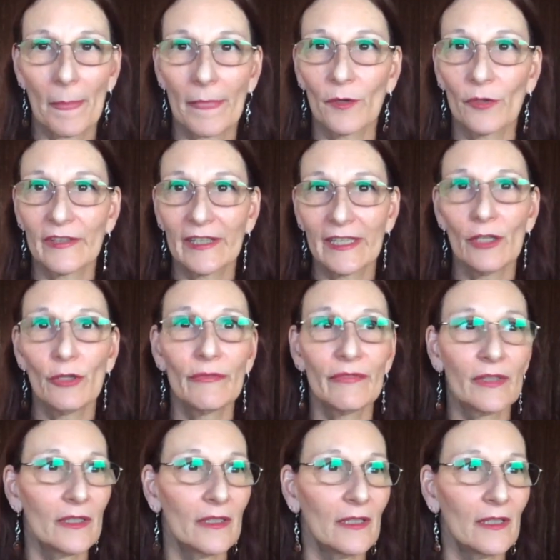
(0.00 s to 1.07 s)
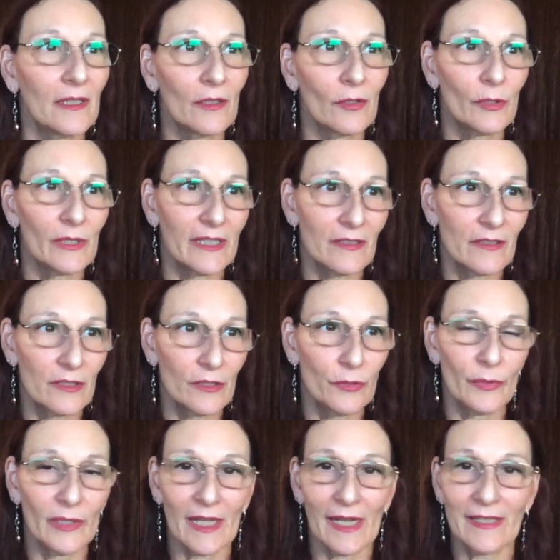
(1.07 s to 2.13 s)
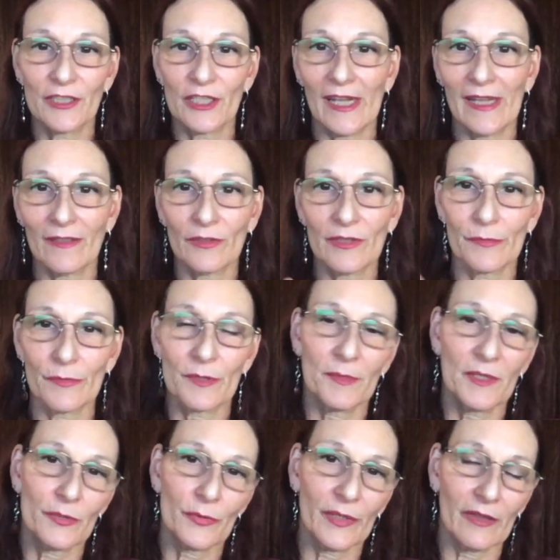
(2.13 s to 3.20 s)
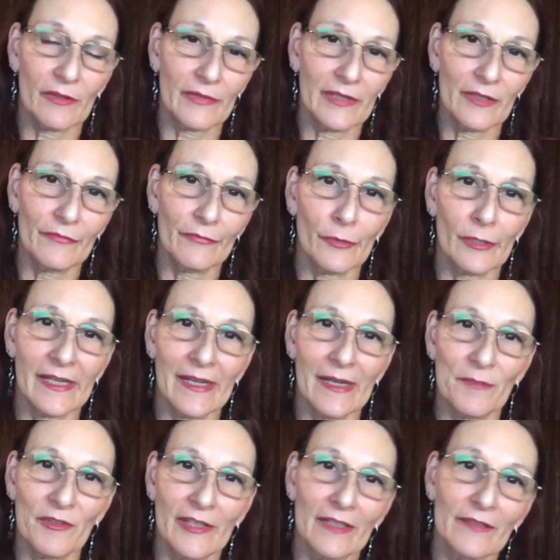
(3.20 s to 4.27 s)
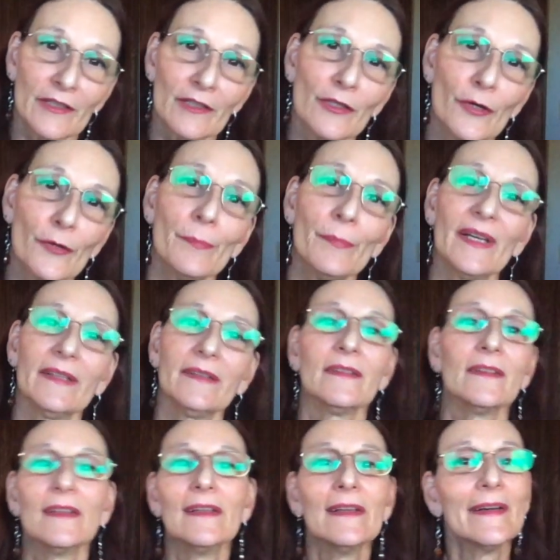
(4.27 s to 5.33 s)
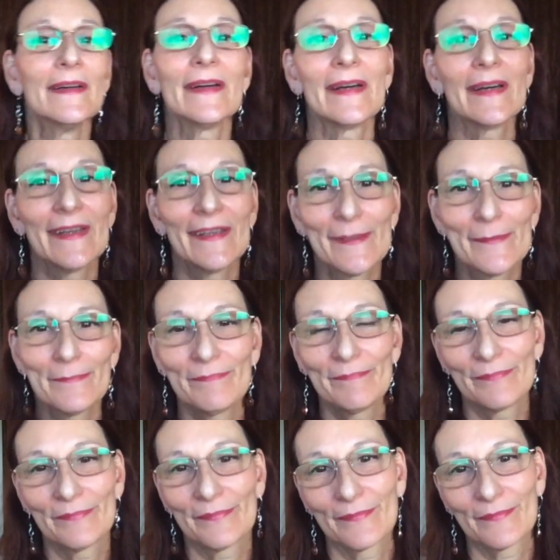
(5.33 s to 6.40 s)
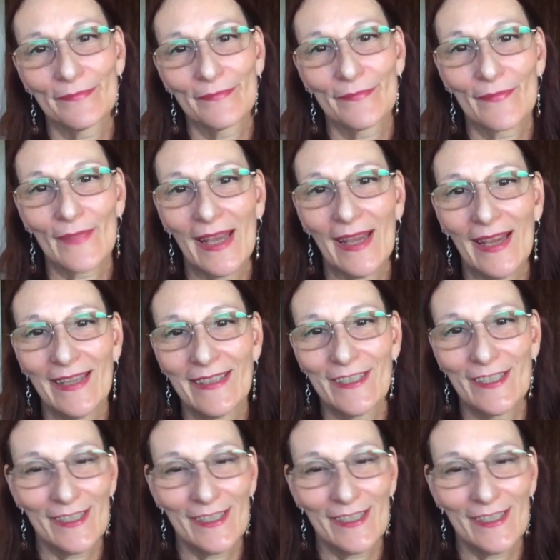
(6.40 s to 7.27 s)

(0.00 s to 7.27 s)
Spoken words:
already over. According to what I channeled, it was between 3 and 4 a.m. around the globe. But I